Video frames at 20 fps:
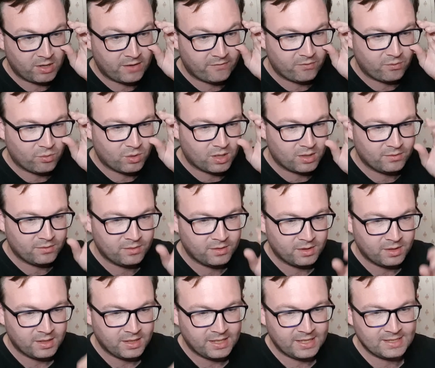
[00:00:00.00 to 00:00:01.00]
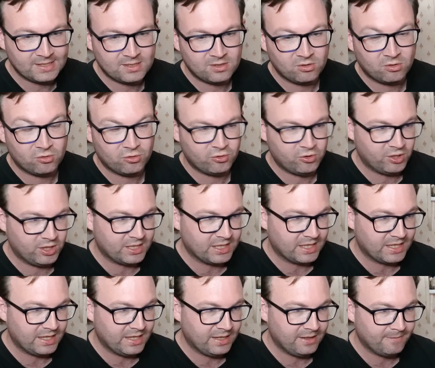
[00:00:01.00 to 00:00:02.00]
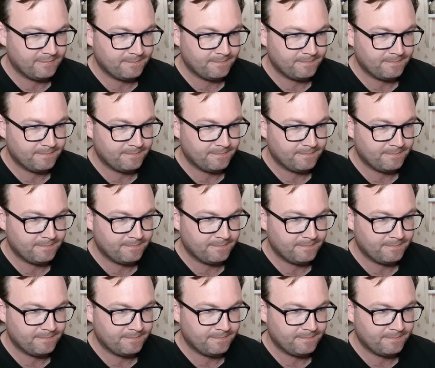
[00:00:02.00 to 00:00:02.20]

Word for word: everyone, it's laundry day.